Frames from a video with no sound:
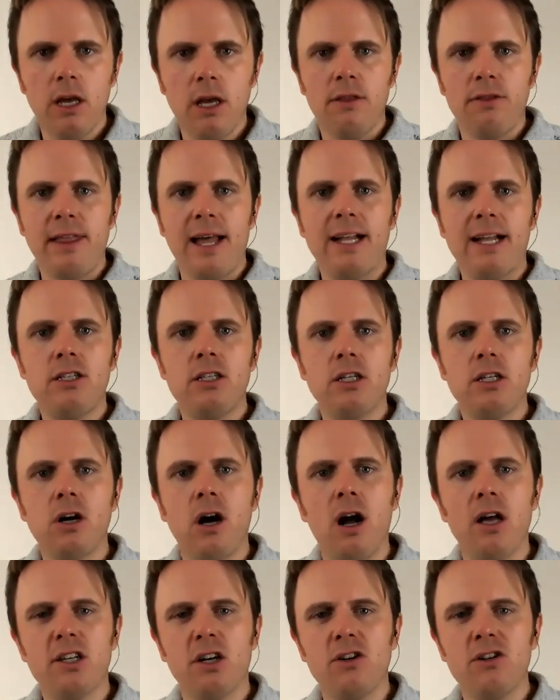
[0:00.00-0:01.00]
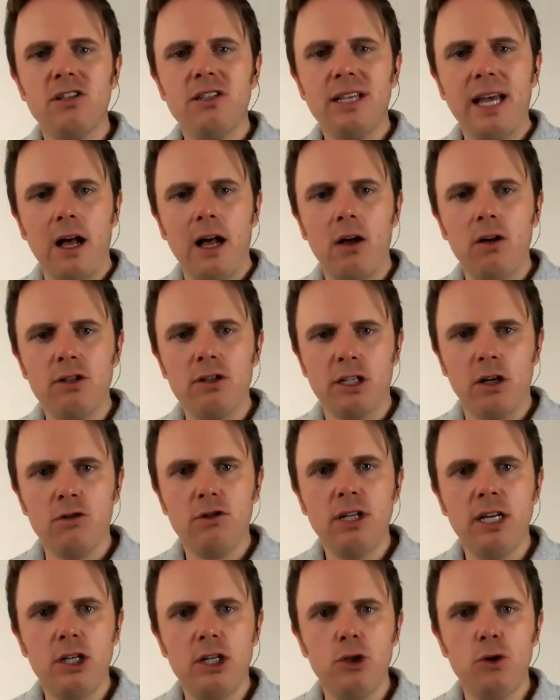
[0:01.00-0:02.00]
that's going to cause our cells and our
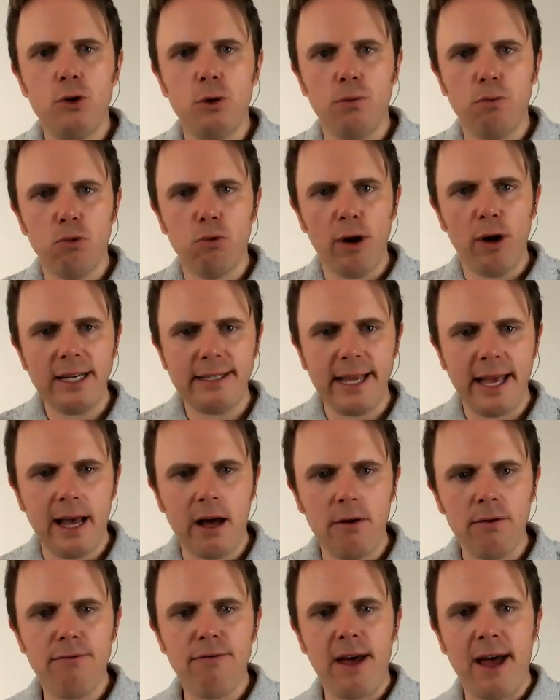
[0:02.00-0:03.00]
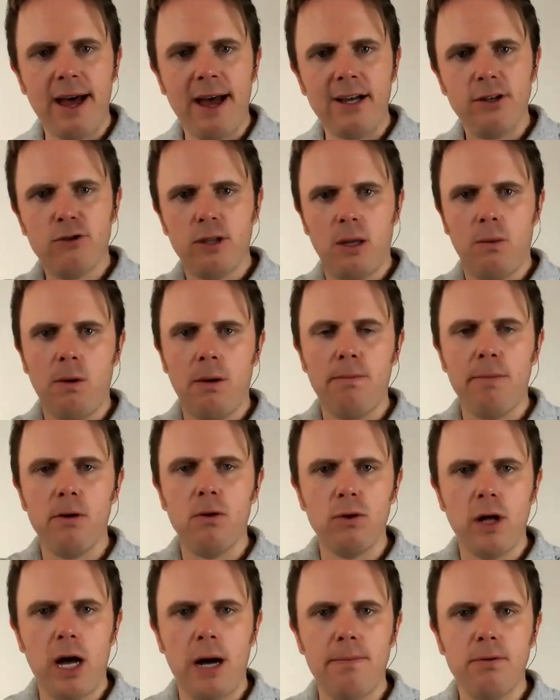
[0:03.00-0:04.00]
tissue to break down faster than we
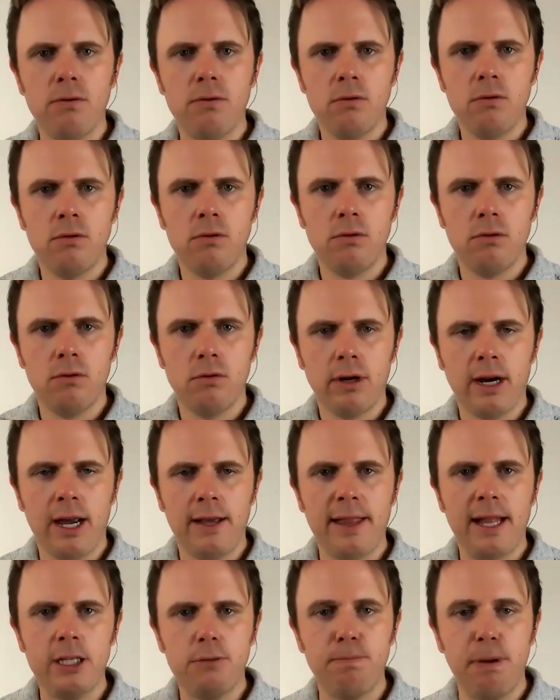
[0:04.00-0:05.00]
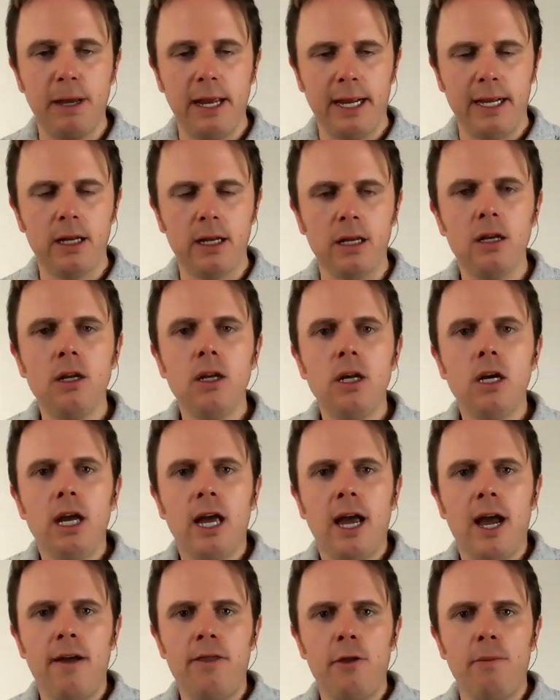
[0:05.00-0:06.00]
build up. Okay, that's big.
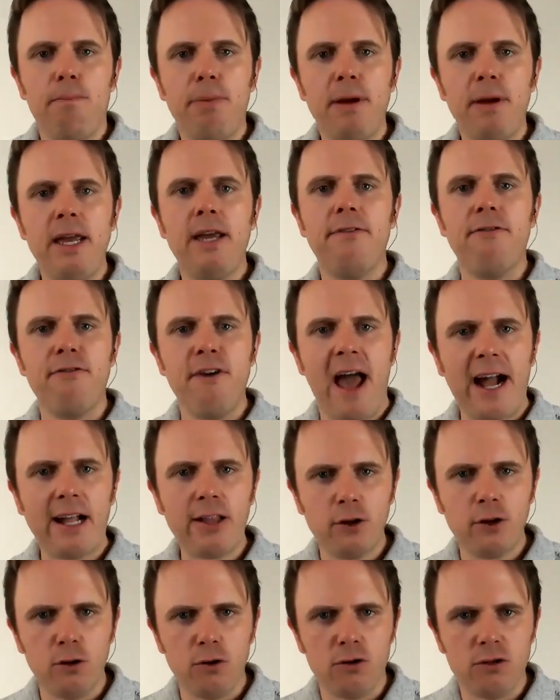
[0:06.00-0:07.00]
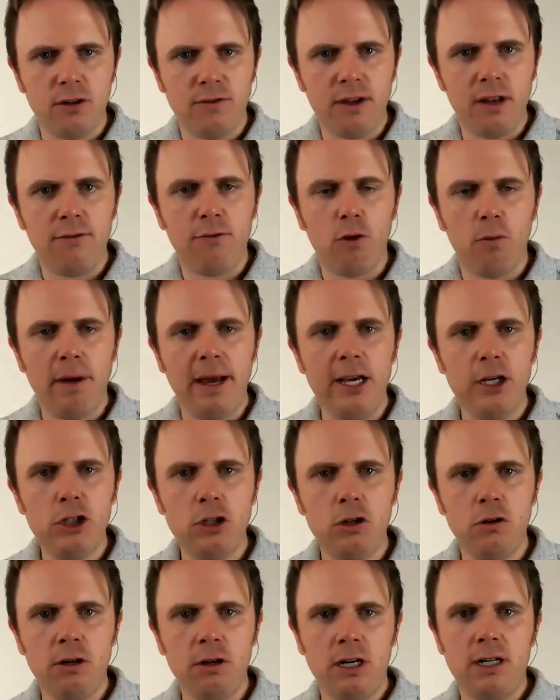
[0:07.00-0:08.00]
And the big vectors of
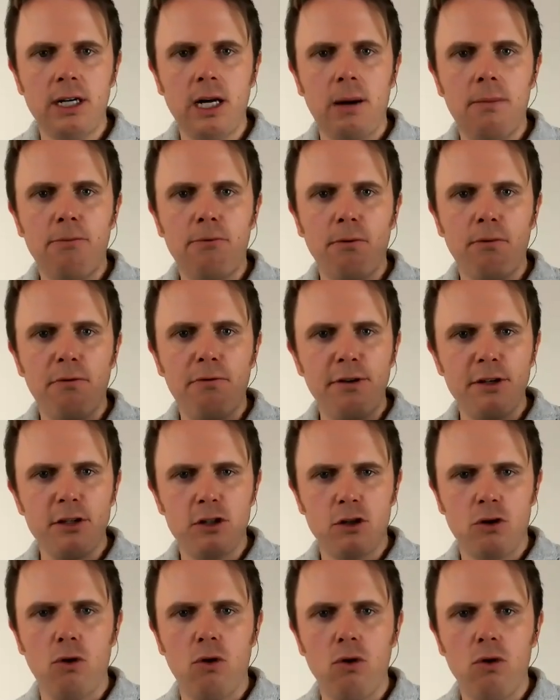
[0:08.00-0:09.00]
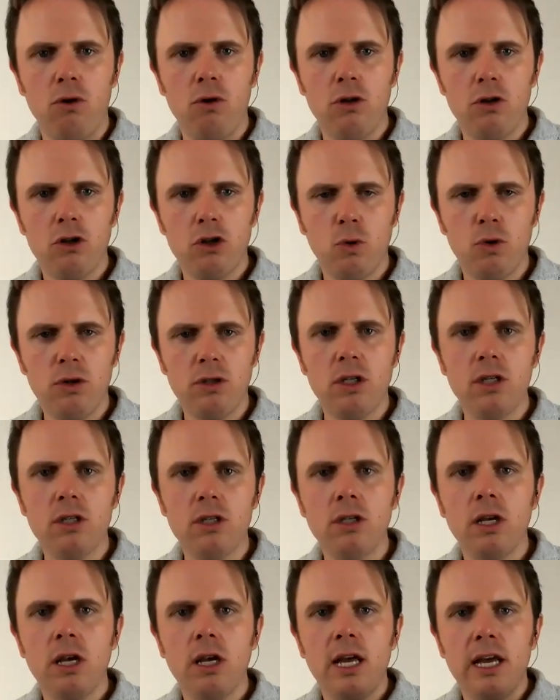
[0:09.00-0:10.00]
inflammation are going to come from physical
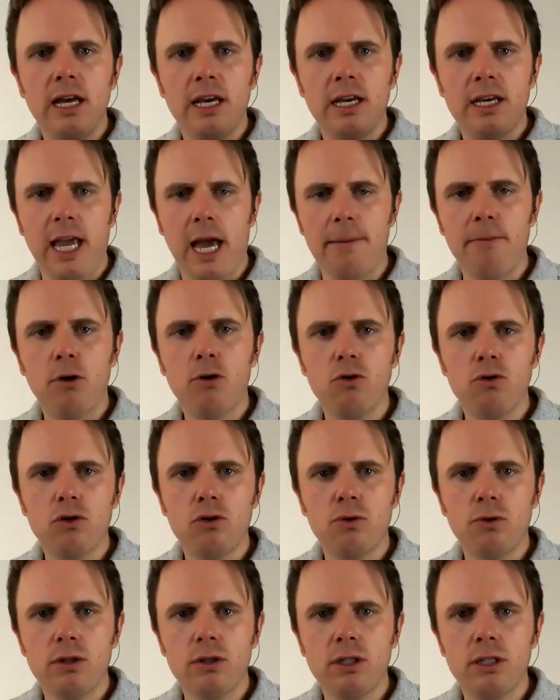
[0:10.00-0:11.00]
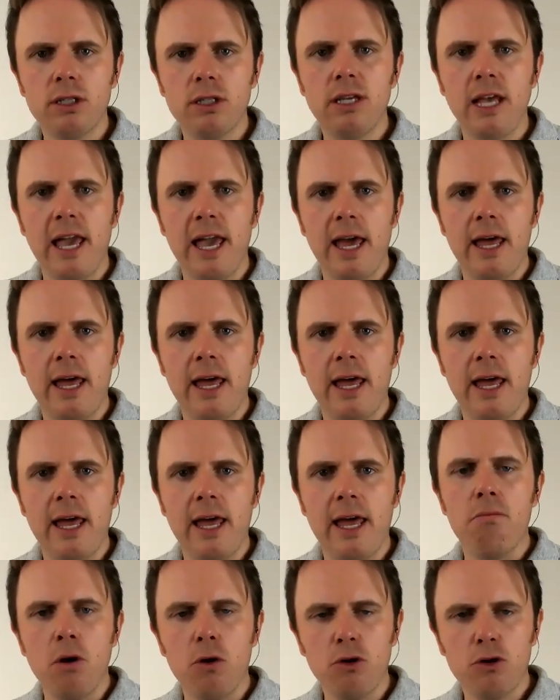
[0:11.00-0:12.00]
sources, chemical sources, and
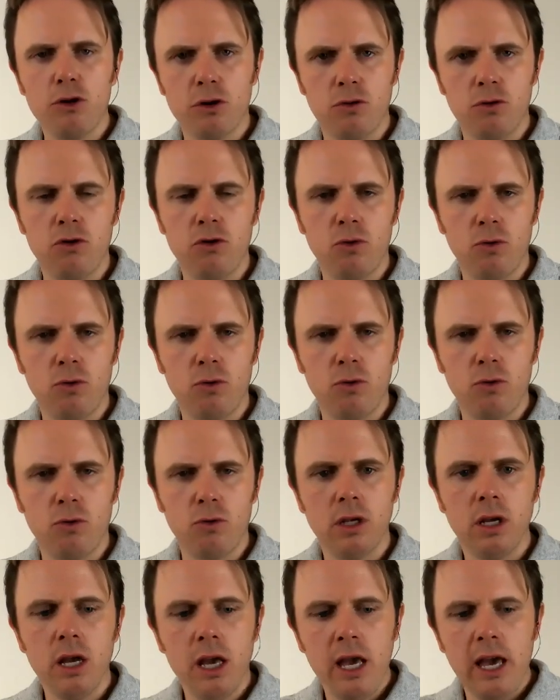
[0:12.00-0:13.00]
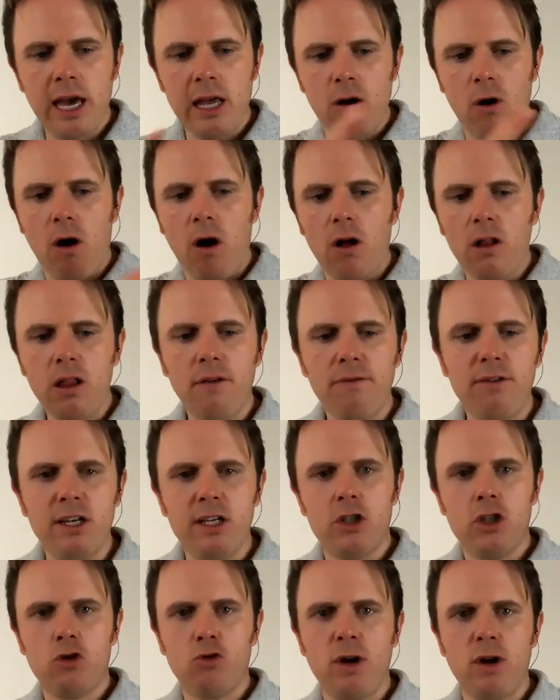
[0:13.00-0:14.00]
emotional sources. And all of
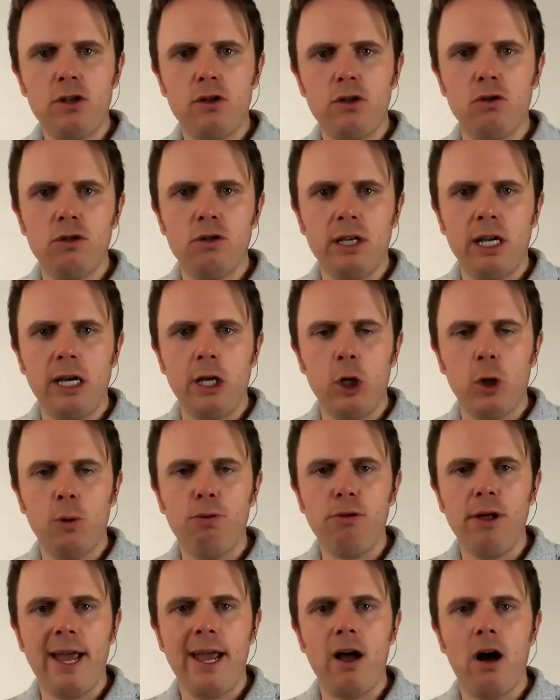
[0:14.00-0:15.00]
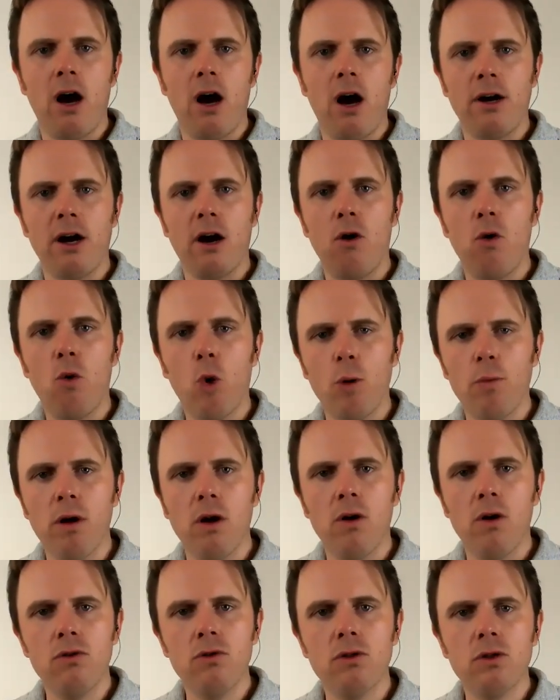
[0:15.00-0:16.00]
these stressors interplay on our
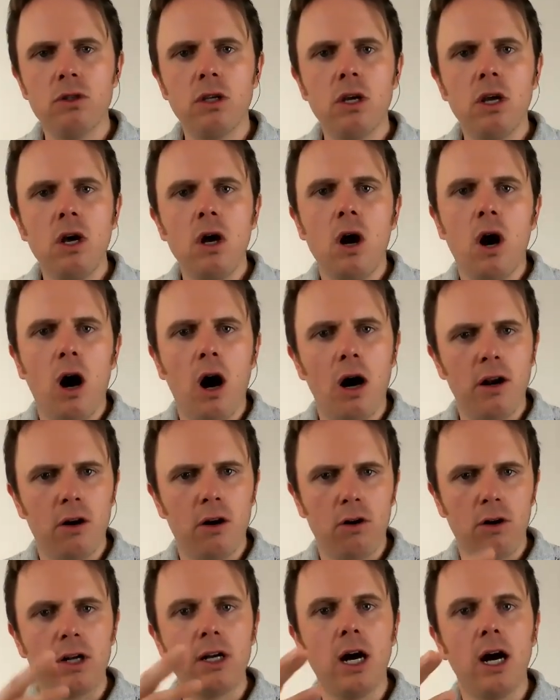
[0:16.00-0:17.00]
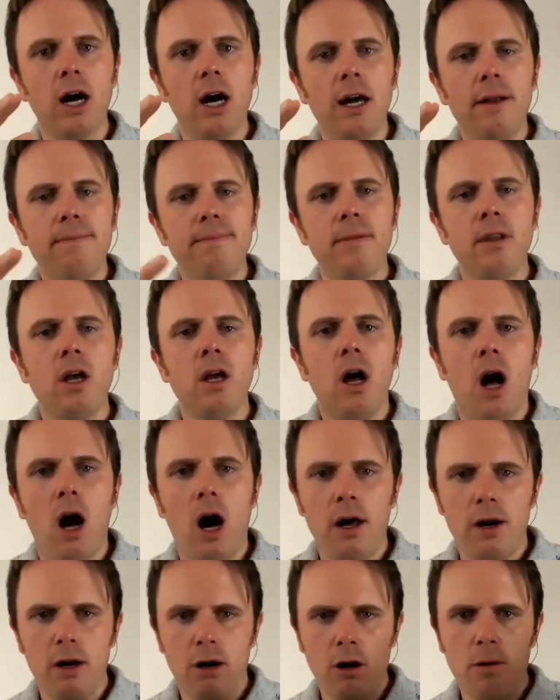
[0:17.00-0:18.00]
hormones, on our gut,
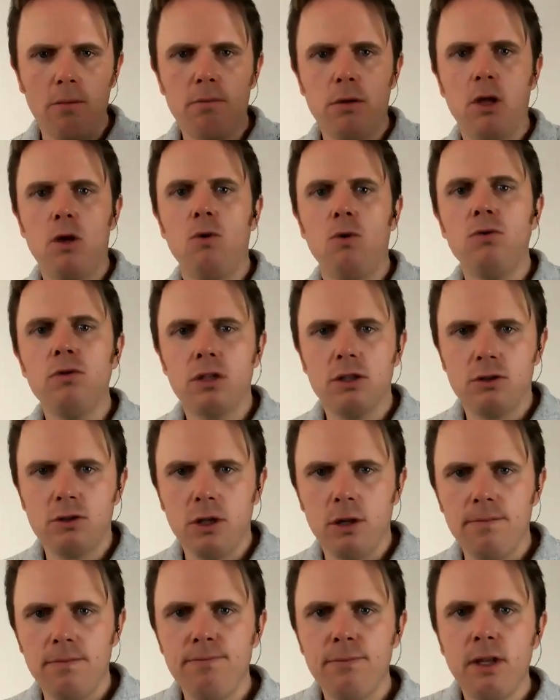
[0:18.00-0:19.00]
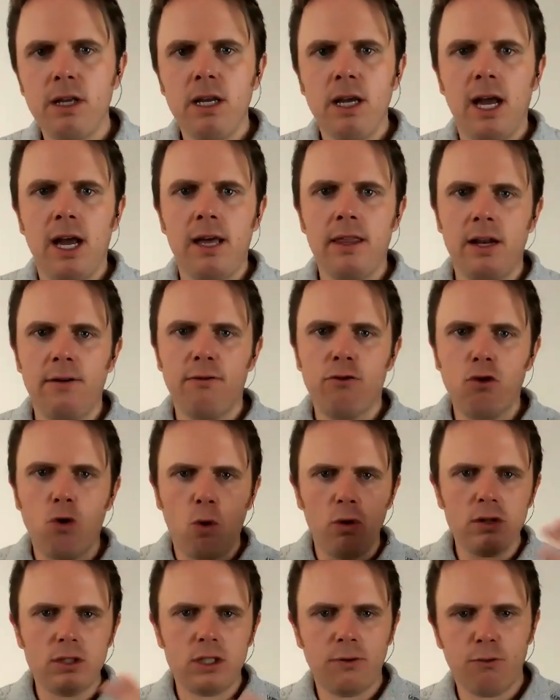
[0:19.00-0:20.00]
on our immune system. And then of
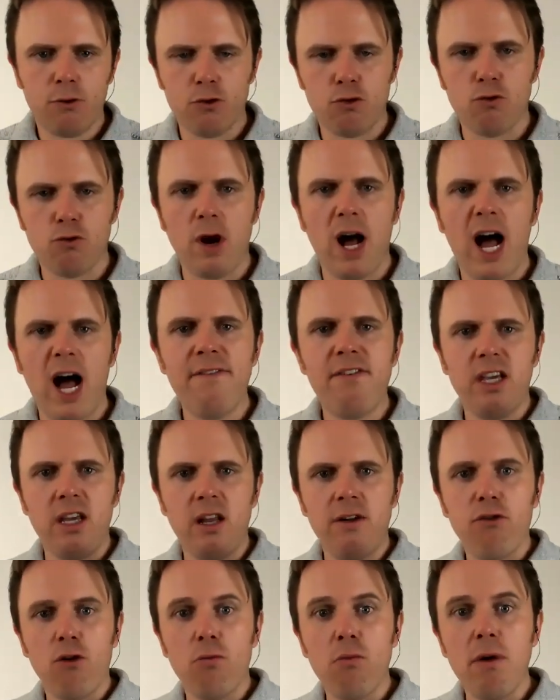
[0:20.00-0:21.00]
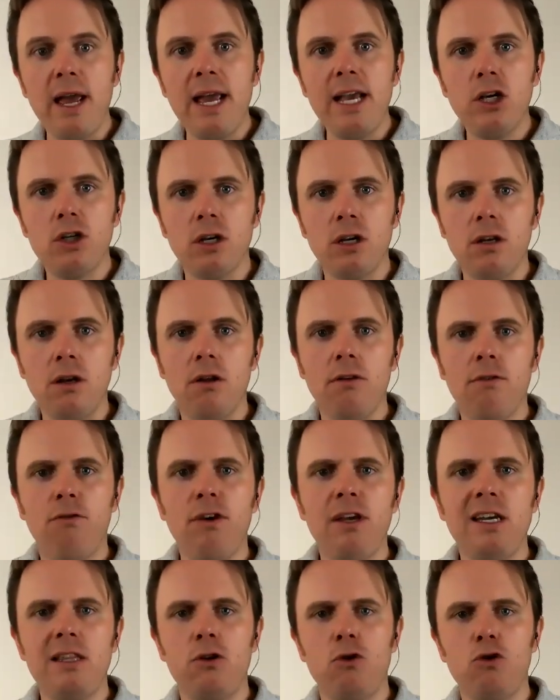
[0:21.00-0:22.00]
course, if we're driving inflammation
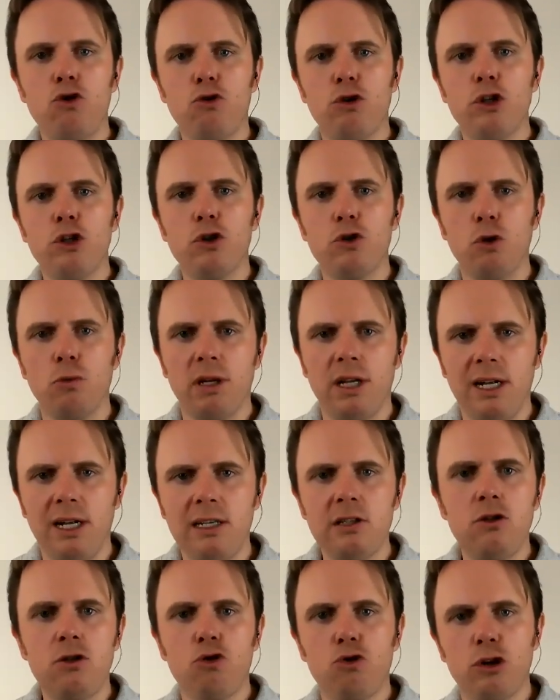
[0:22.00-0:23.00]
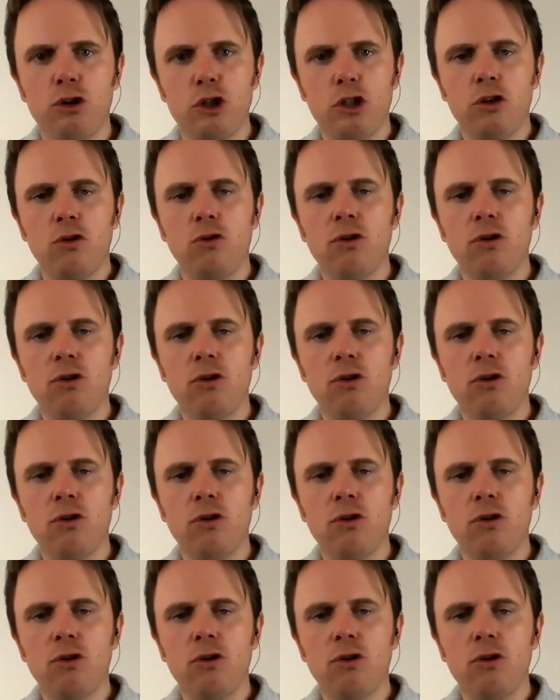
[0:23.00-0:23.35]
via nutritional means, nutritional